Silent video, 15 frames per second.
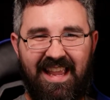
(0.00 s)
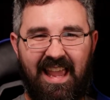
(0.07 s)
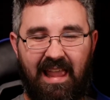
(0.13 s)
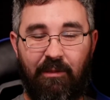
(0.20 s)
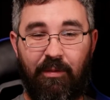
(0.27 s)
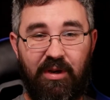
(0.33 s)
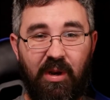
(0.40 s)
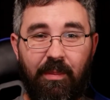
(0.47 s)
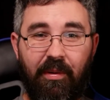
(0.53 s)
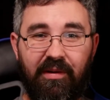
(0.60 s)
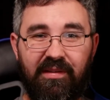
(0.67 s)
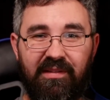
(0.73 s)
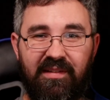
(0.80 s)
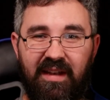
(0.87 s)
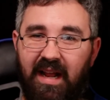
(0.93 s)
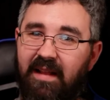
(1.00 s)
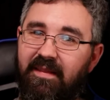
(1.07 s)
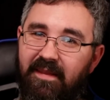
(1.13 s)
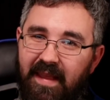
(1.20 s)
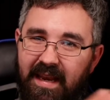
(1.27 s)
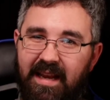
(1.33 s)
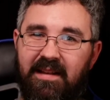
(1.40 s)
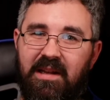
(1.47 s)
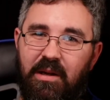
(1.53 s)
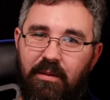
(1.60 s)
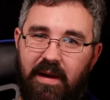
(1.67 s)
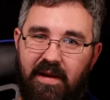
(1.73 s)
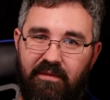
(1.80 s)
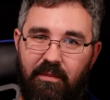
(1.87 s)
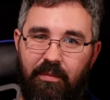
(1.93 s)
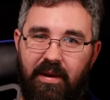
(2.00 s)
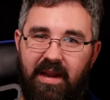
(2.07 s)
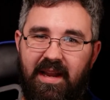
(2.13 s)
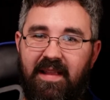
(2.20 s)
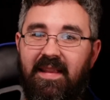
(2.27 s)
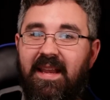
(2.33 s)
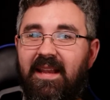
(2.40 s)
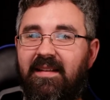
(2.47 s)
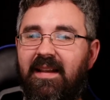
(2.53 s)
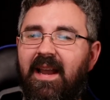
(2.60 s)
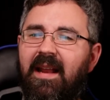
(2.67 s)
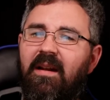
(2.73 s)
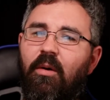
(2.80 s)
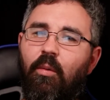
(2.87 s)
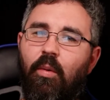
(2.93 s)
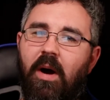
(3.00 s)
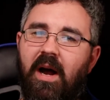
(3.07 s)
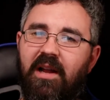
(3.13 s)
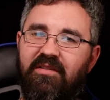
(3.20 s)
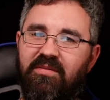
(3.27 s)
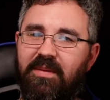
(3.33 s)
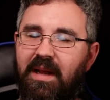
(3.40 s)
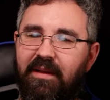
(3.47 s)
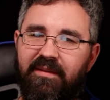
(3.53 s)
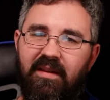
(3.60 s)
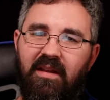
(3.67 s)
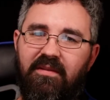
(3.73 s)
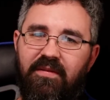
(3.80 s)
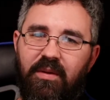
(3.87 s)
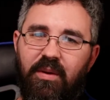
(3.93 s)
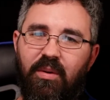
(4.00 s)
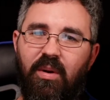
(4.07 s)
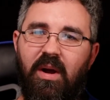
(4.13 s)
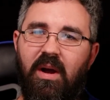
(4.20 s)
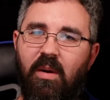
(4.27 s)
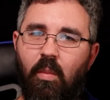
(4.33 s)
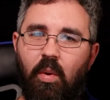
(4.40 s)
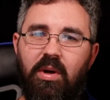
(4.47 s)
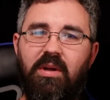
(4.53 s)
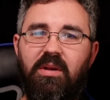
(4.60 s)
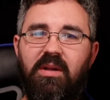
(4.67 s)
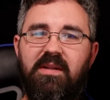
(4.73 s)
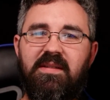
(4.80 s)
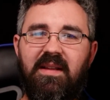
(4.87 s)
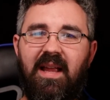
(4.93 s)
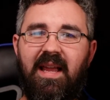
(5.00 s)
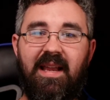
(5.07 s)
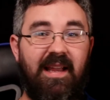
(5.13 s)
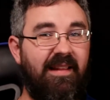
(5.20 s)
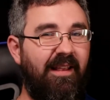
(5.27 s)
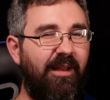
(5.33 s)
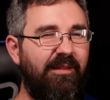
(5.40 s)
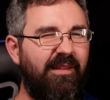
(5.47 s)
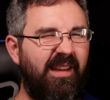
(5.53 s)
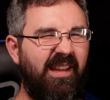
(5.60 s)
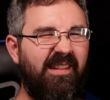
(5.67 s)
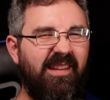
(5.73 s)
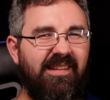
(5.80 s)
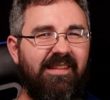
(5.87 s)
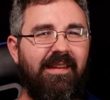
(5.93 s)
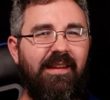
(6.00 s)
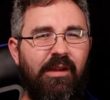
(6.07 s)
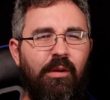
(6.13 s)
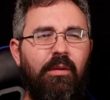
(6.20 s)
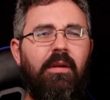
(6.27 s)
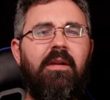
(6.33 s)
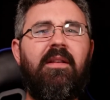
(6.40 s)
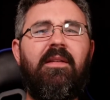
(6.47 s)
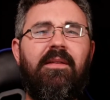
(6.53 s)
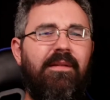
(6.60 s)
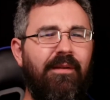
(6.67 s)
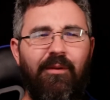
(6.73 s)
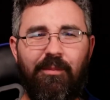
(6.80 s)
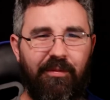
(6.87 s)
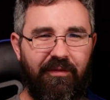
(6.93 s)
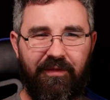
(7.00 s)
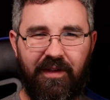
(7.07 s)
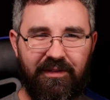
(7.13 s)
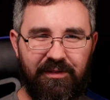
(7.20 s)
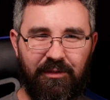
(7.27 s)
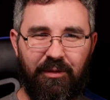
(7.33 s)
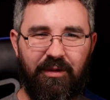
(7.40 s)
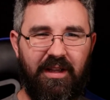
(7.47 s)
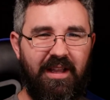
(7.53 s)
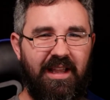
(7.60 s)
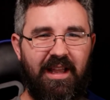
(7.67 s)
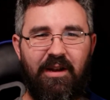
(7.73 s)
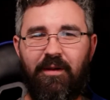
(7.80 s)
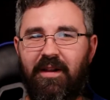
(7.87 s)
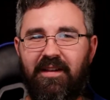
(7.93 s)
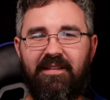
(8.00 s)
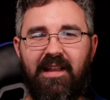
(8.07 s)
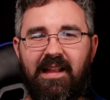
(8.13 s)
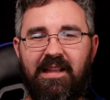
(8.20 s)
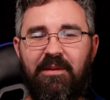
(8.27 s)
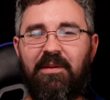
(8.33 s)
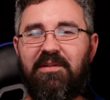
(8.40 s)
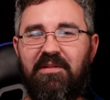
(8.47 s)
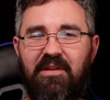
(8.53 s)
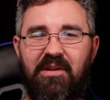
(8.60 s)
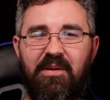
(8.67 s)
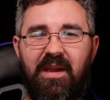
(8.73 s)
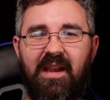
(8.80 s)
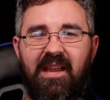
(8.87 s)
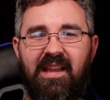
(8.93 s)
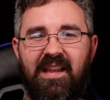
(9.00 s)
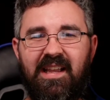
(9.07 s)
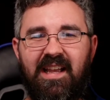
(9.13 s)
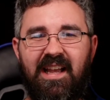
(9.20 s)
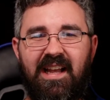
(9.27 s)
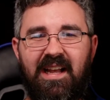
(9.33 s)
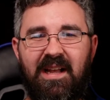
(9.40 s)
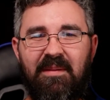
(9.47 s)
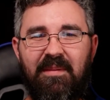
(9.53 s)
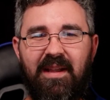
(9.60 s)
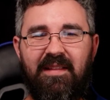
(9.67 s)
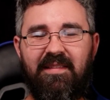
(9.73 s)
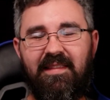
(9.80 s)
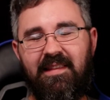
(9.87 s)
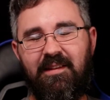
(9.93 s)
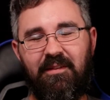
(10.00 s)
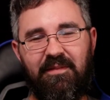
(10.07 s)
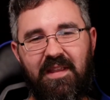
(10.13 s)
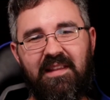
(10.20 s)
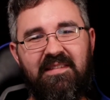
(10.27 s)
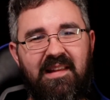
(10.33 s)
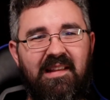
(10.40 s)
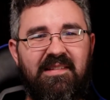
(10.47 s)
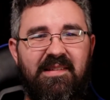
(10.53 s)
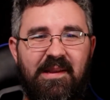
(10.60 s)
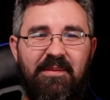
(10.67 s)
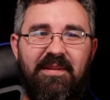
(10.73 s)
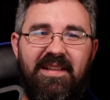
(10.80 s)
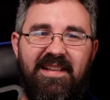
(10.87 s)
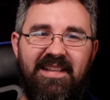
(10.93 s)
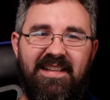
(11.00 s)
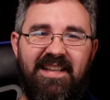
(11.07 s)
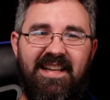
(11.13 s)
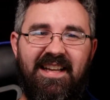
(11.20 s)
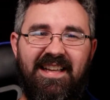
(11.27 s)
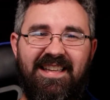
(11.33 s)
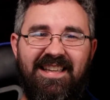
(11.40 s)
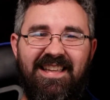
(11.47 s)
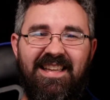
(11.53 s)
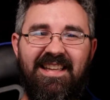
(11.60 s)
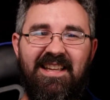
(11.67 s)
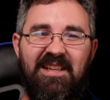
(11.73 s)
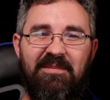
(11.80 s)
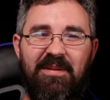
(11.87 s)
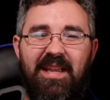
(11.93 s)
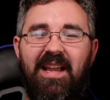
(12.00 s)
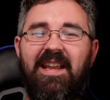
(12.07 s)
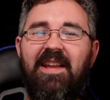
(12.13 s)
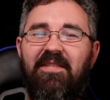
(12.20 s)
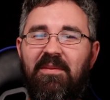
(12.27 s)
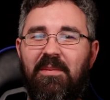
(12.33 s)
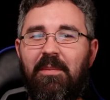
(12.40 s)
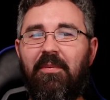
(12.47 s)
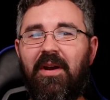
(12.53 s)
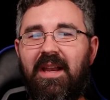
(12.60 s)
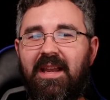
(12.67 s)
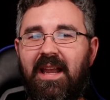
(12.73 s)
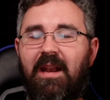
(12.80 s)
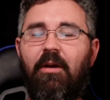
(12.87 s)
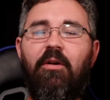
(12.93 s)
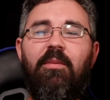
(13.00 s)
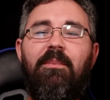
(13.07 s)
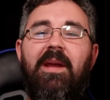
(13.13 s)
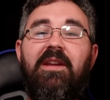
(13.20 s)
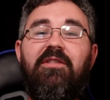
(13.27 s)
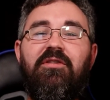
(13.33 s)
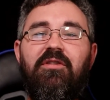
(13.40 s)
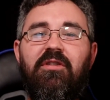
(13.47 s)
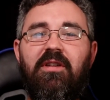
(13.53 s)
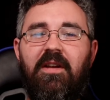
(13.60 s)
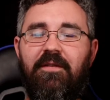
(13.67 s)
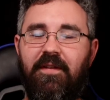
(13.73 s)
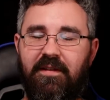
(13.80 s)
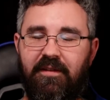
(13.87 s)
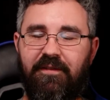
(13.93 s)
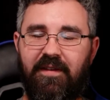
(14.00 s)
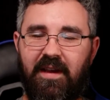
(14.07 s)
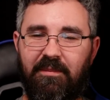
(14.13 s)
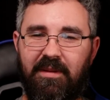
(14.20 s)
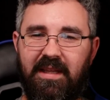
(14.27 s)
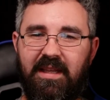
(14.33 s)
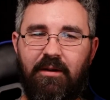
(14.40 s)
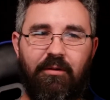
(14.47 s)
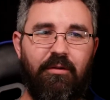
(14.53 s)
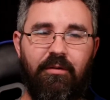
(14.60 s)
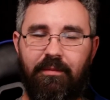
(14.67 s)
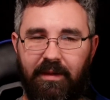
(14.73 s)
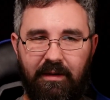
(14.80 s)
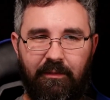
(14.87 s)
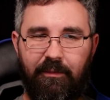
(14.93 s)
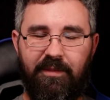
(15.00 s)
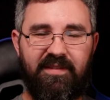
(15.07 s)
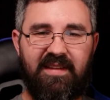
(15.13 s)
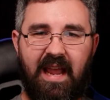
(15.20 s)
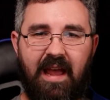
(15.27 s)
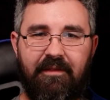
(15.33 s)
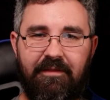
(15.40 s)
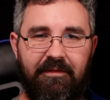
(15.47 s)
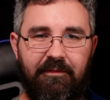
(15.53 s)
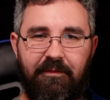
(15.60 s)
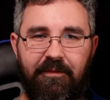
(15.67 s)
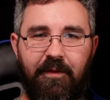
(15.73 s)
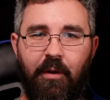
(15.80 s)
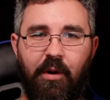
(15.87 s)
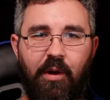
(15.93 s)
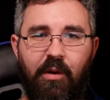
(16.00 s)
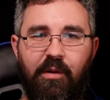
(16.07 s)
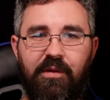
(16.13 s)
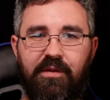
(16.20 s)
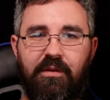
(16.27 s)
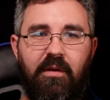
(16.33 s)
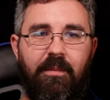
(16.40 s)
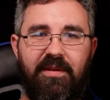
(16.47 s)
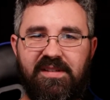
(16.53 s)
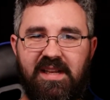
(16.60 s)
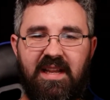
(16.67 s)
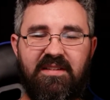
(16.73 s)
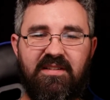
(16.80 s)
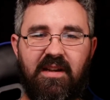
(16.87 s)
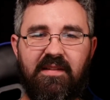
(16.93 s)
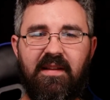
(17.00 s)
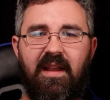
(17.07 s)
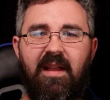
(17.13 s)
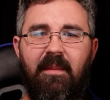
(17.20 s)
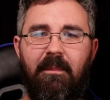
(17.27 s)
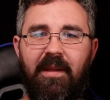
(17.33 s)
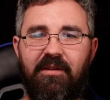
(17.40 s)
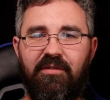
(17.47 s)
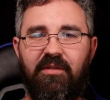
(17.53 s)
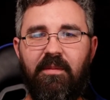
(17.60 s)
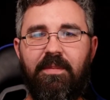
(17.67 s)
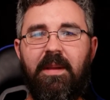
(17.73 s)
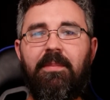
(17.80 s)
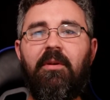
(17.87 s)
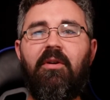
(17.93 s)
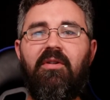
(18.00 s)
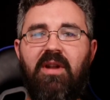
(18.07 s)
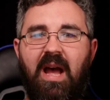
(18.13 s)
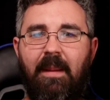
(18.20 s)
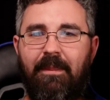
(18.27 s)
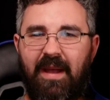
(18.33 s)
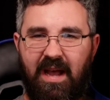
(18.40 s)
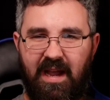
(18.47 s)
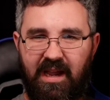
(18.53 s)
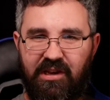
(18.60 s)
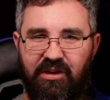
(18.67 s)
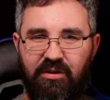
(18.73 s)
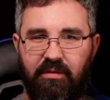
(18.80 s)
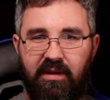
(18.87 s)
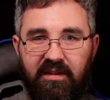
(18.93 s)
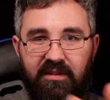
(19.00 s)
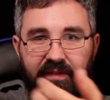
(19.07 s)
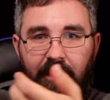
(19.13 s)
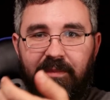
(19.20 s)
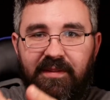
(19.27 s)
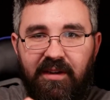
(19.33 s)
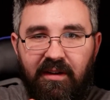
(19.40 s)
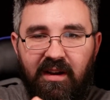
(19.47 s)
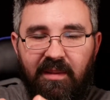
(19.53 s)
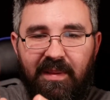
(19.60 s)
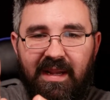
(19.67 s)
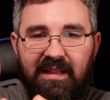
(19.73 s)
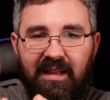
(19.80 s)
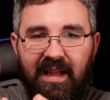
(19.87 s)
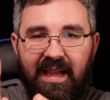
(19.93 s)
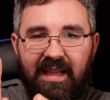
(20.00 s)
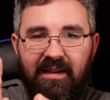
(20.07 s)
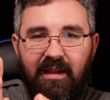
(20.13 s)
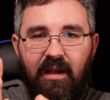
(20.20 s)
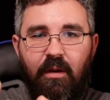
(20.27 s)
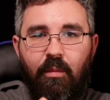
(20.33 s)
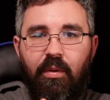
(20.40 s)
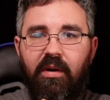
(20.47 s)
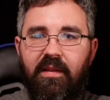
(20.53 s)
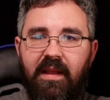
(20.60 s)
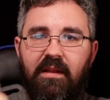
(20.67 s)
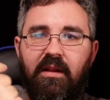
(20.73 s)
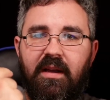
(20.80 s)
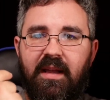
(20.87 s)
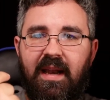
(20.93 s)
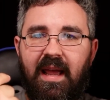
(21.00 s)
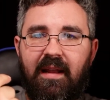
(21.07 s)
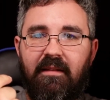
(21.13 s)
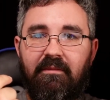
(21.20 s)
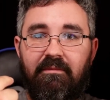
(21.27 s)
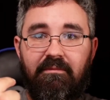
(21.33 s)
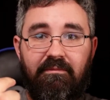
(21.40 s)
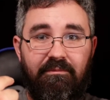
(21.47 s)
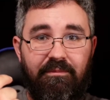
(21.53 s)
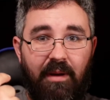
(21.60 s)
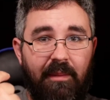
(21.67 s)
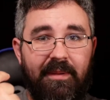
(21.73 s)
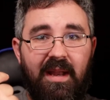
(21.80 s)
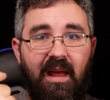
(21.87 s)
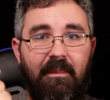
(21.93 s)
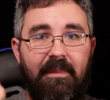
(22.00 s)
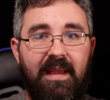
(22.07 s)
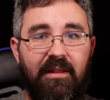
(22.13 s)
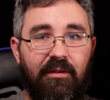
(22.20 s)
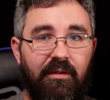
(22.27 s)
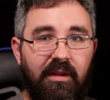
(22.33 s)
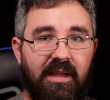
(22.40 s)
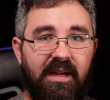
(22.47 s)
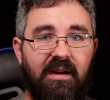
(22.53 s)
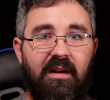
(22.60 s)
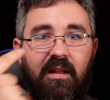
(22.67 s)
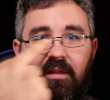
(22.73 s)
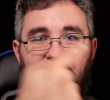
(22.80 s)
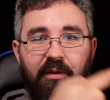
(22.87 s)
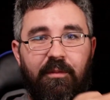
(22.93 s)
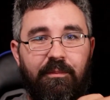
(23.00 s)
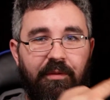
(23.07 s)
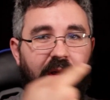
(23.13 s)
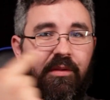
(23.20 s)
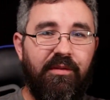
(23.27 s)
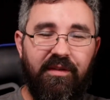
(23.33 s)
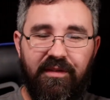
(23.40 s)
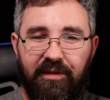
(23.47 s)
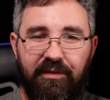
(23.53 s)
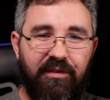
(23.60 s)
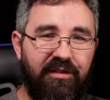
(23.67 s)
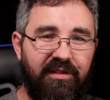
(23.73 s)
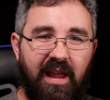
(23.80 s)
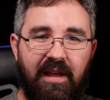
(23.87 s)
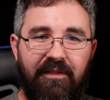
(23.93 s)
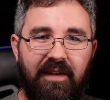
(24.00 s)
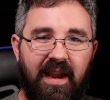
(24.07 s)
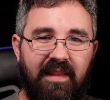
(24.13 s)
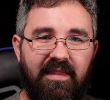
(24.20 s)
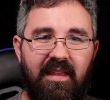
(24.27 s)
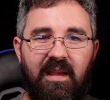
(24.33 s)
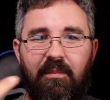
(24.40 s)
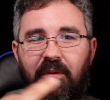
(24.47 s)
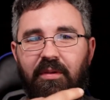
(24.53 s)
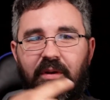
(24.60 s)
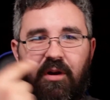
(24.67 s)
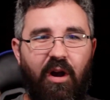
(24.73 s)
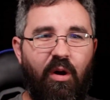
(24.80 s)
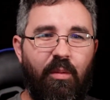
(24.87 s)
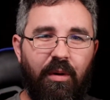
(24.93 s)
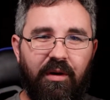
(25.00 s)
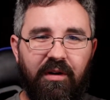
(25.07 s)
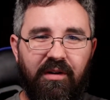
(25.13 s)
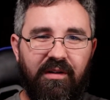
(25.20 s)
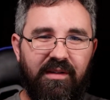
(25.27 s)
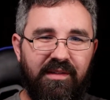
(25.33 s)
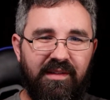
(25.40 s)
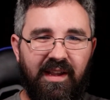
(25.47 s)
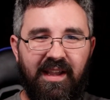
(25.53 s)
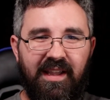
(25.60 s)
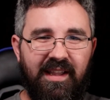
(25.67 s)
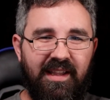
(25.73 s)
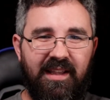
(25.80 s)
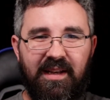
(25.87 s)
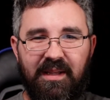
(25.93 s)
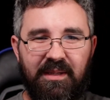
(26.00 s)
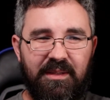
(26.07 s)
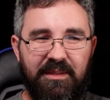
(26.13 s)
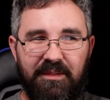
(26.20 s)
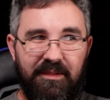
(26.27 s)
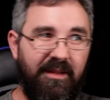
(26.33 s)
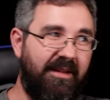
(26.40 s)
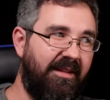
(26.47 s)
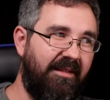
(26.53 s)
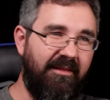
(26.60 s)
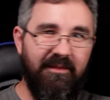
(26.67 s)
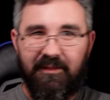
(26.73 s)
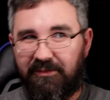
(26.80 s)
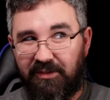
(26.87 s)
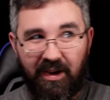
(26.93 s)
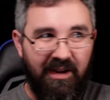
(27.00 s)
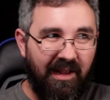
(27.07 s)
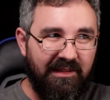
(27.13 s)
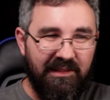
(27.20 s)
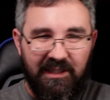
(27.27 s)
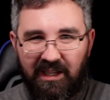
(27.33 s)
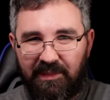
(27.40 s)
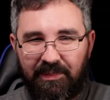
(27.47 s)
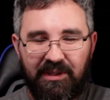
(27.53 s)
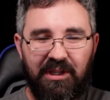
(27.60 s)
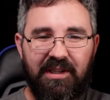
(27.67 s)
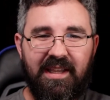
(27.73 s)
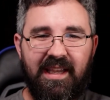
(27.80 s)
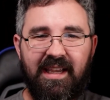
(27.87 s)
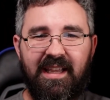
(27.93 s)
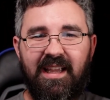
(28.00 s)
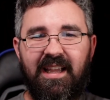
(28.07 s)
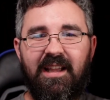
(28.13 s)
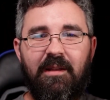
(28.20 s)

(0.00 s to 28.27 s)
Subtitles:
And when your person's done, they get to go have a break, and they get to kind of watch from an outside view what it looks like. And they also get to see you looking so professional and knowing exactly what you're doing. And, you know, that's nice too. But yeah, give them a break. And oh, make sure if it's a family or, you know, staff photos or a bunch of headshots, make sure that people are not behind you. Because if I'm staring at my client, what are they looking at? Probably not me. They're looking at all their brothers and sisters laughing at them, or their coworkers, you know, look, you know, try not to look, but looking.